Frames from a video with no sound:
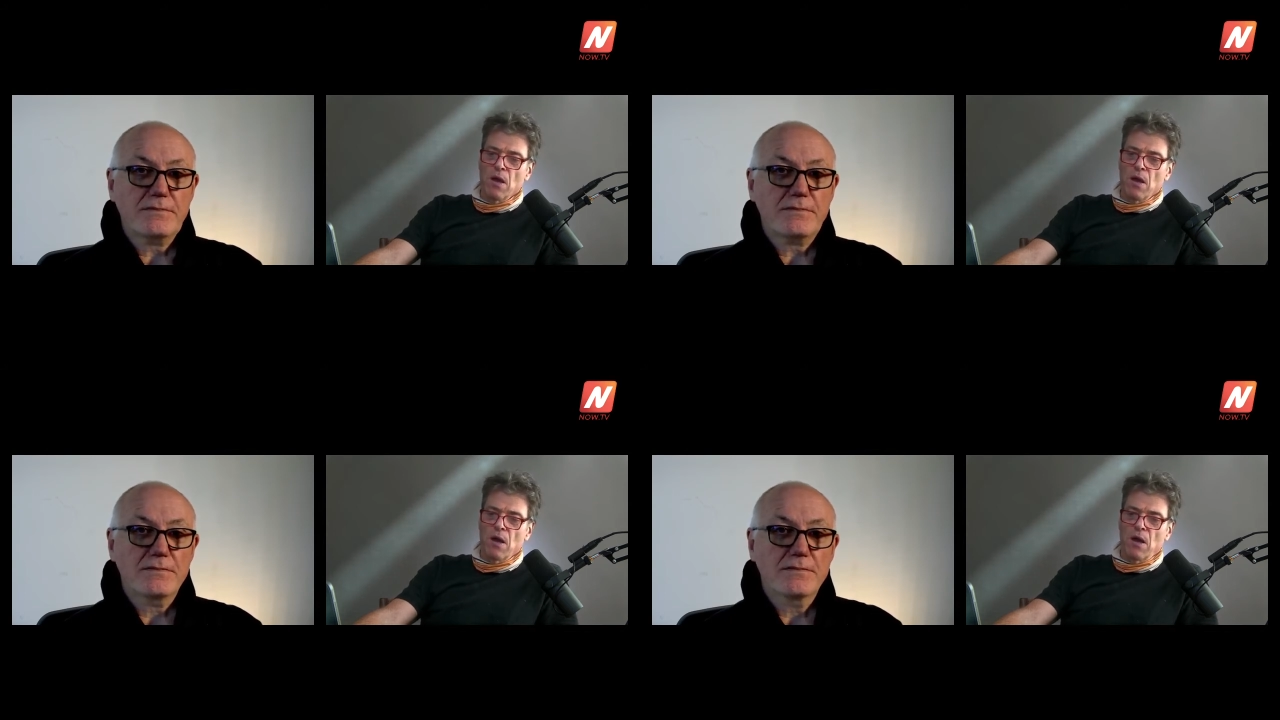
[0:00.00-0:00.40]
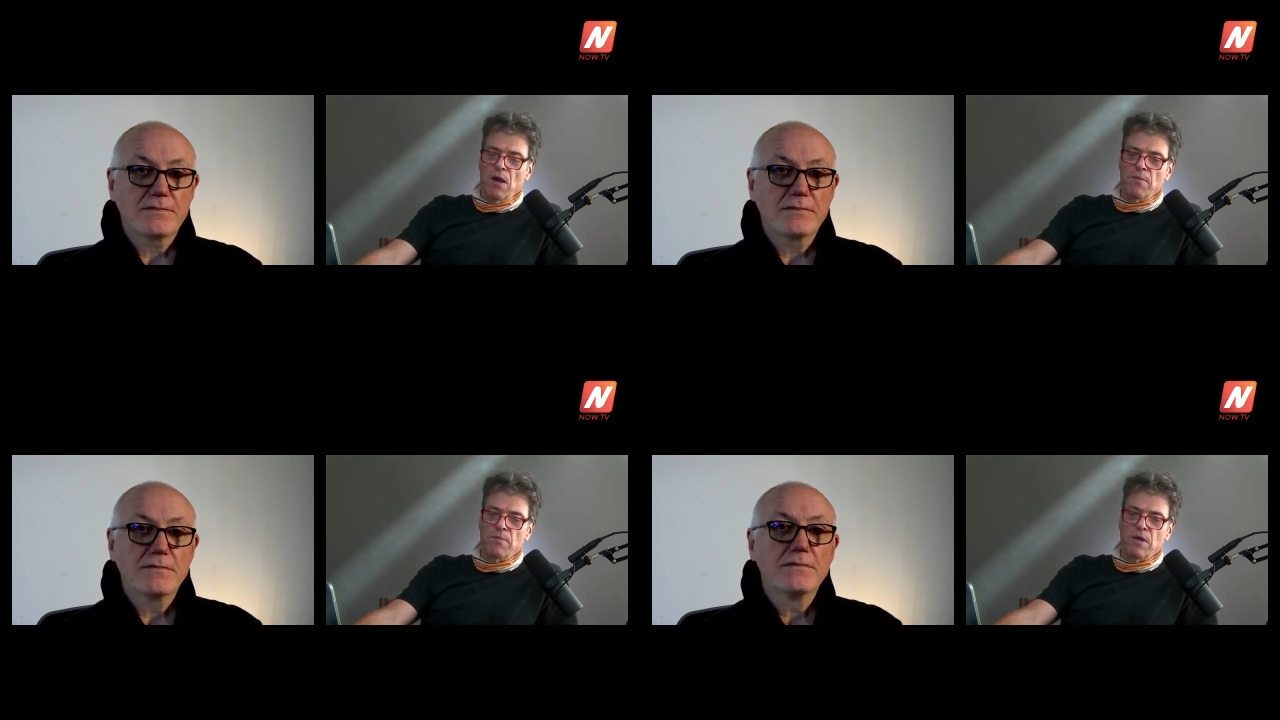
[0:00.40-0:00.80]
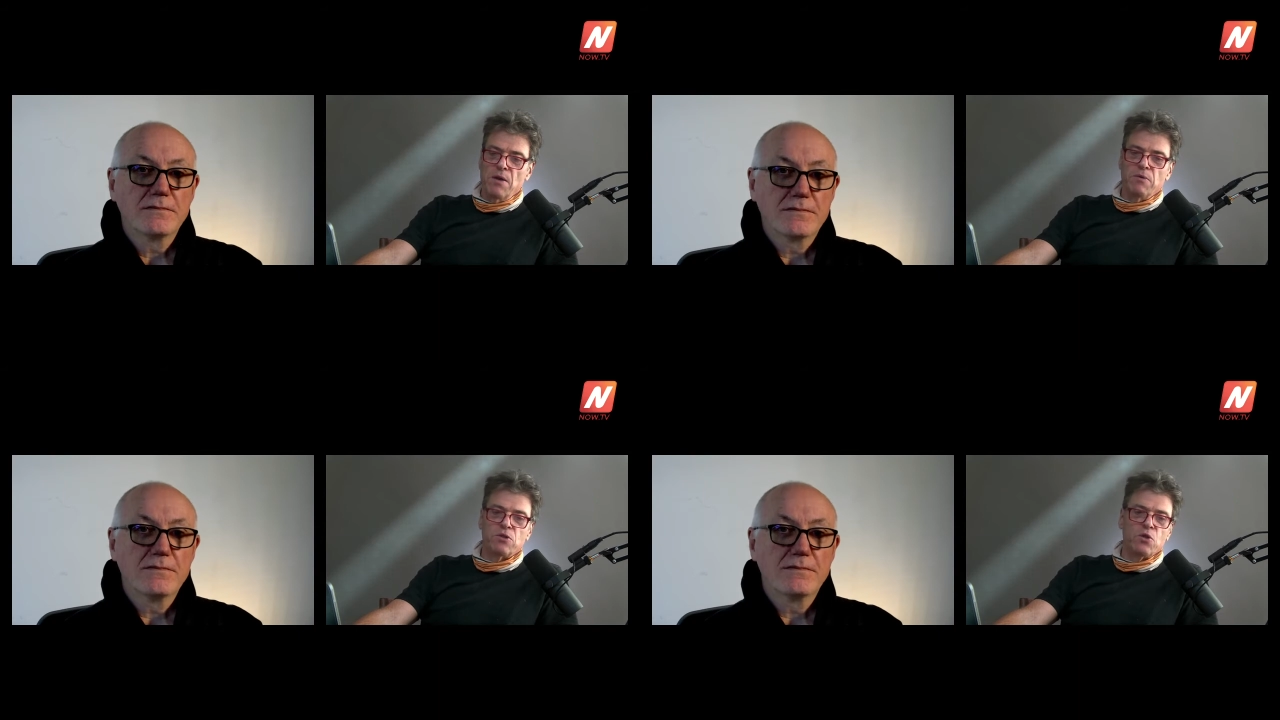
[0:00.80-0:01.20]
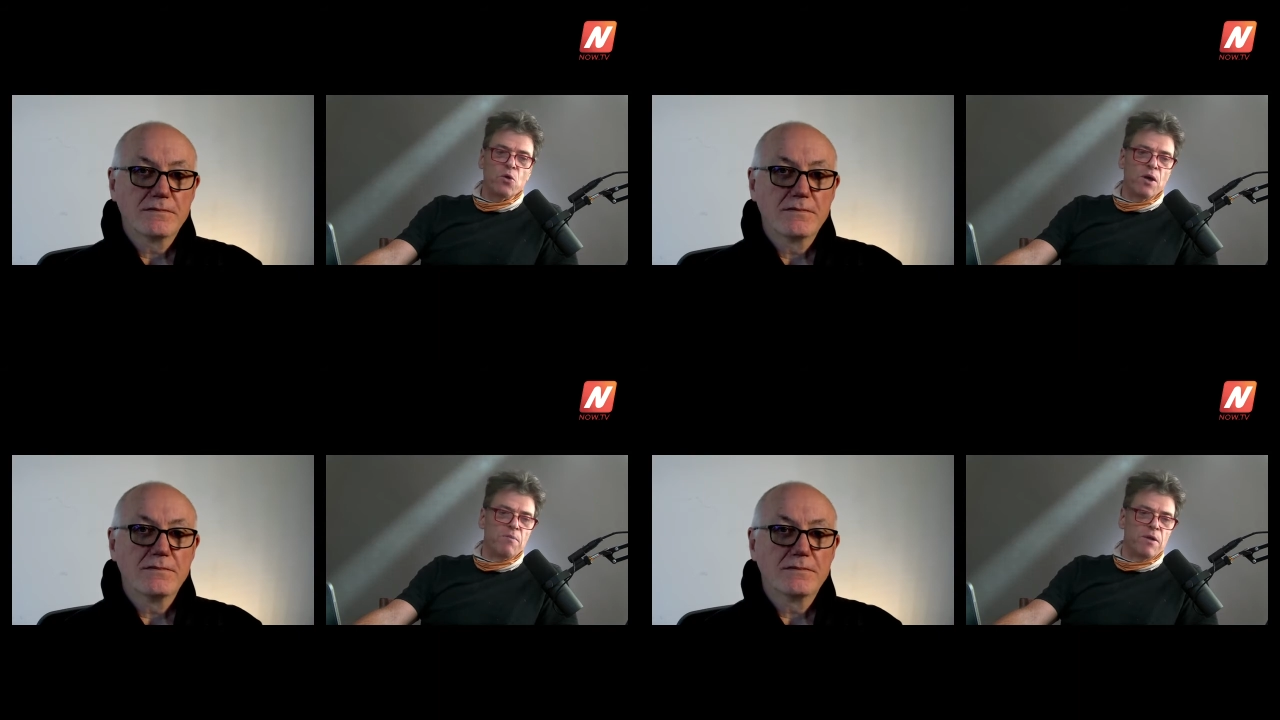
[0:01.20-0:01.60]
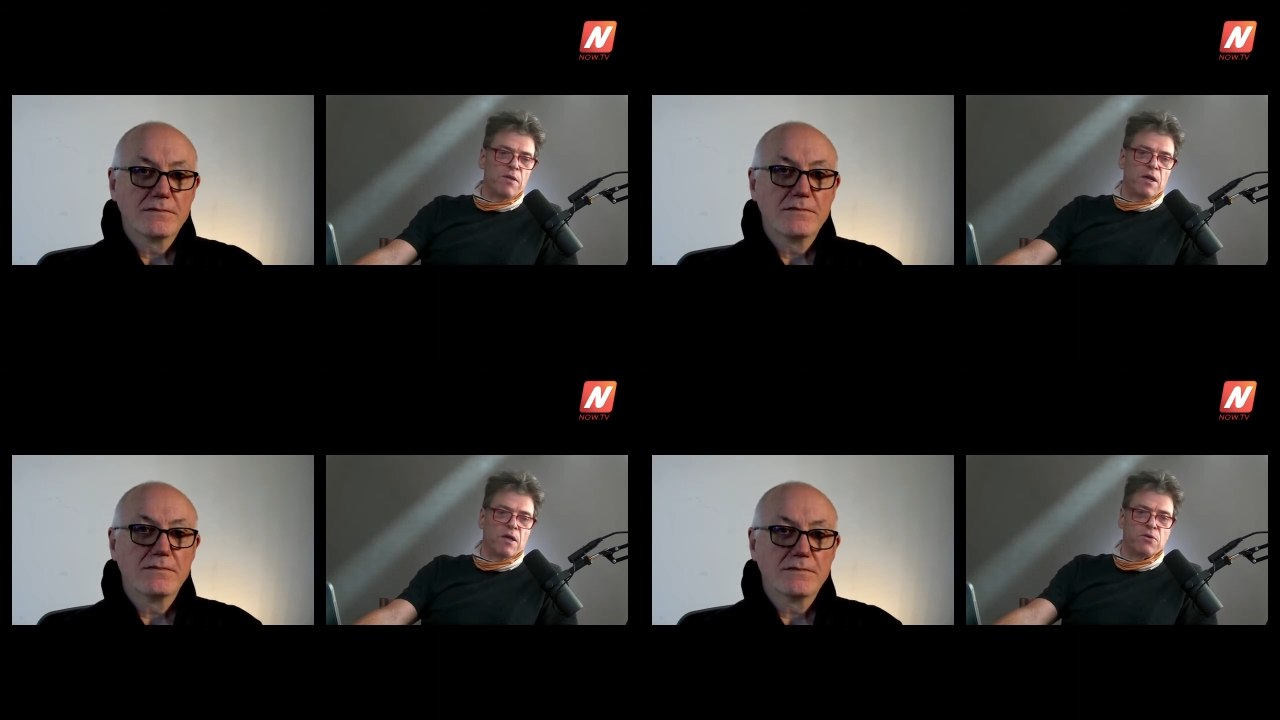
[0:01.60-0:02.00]
Speaker 1: Um, it was Neumann, the
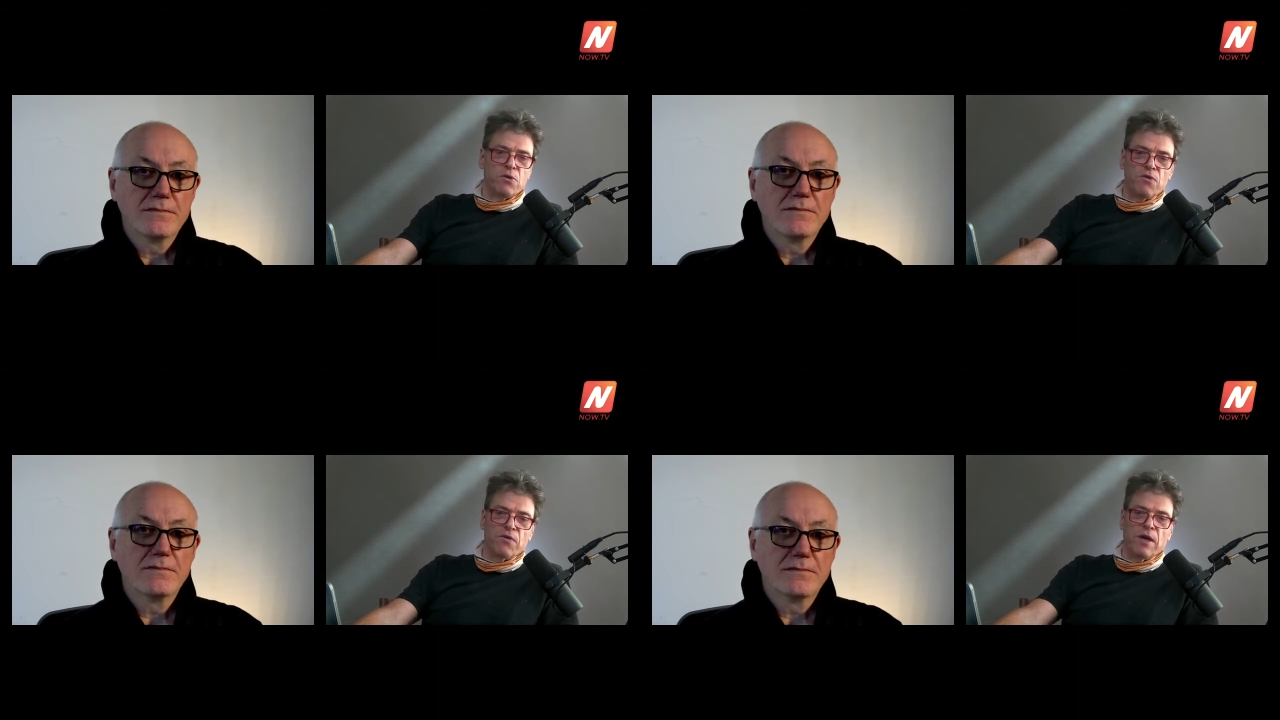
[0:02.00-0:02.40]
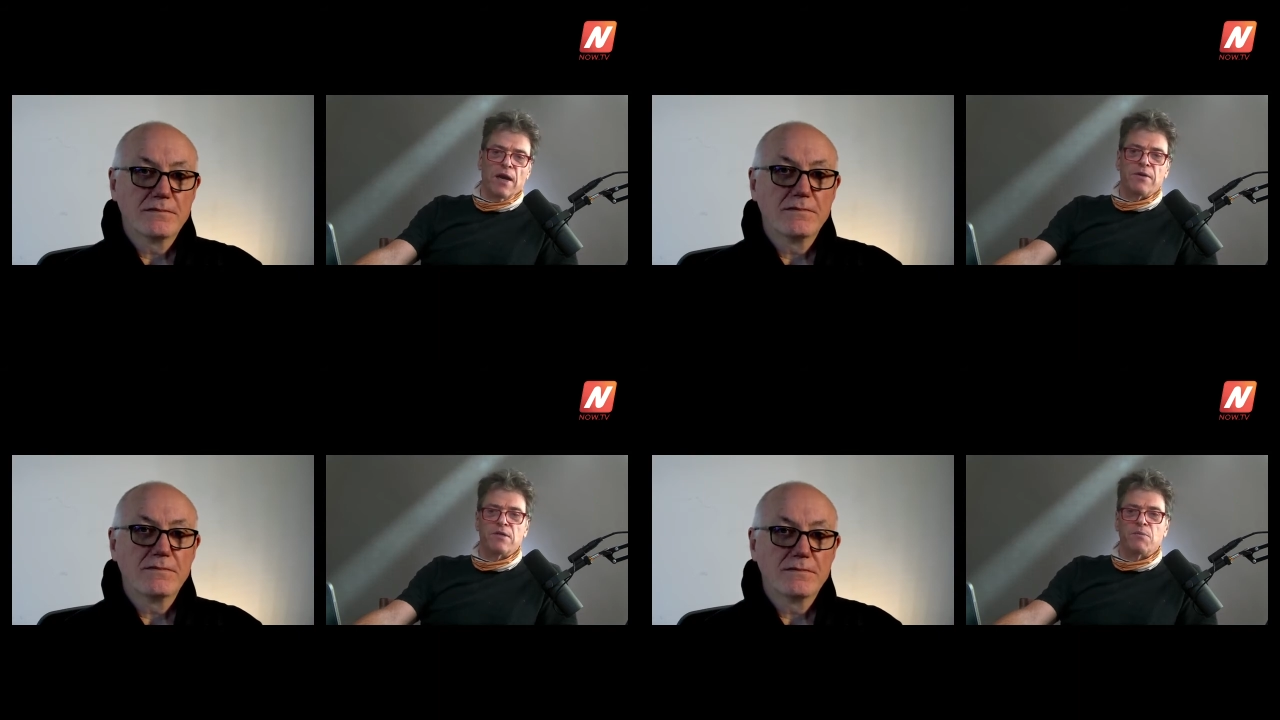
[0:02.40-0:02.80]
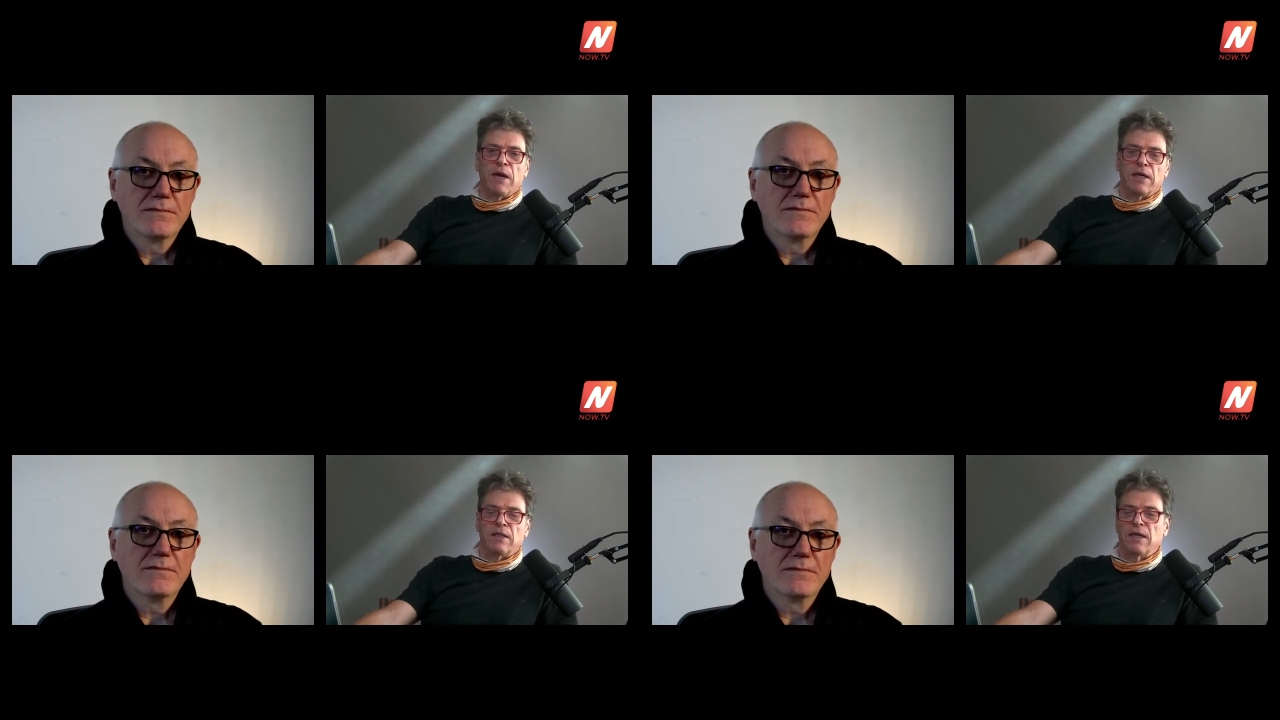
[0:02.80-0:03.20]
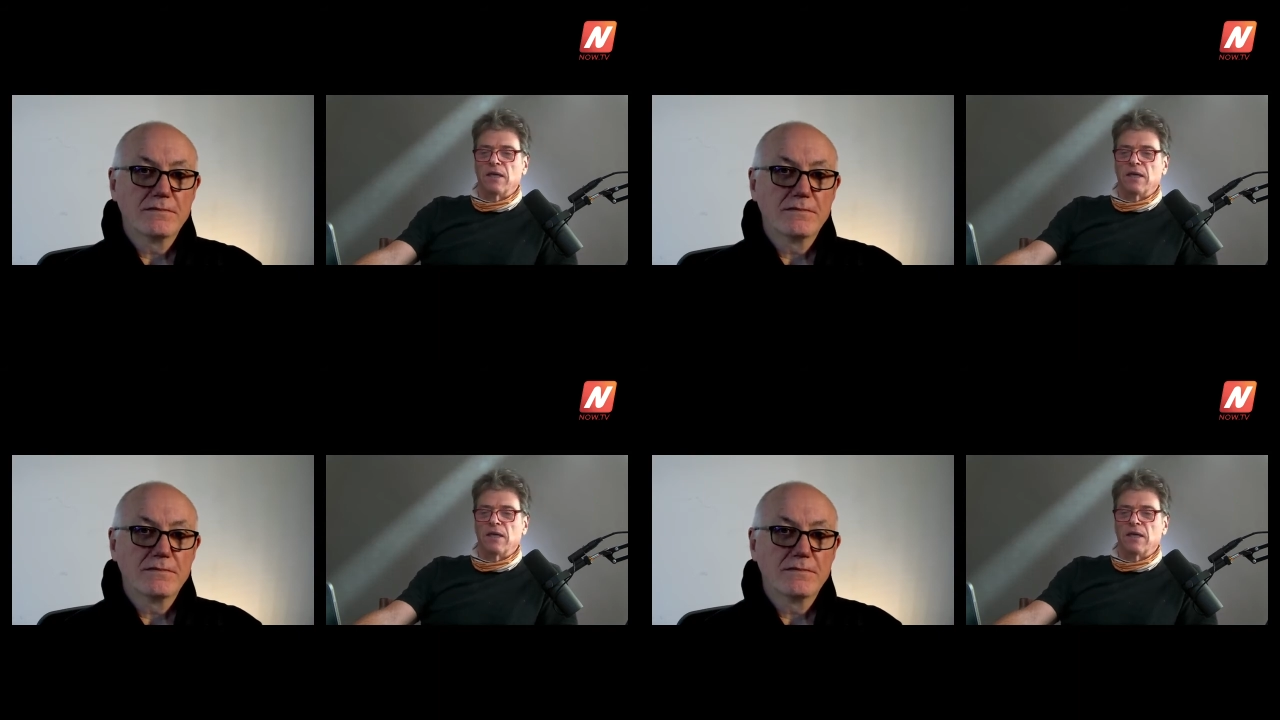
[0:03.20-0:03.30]
sort of charismatic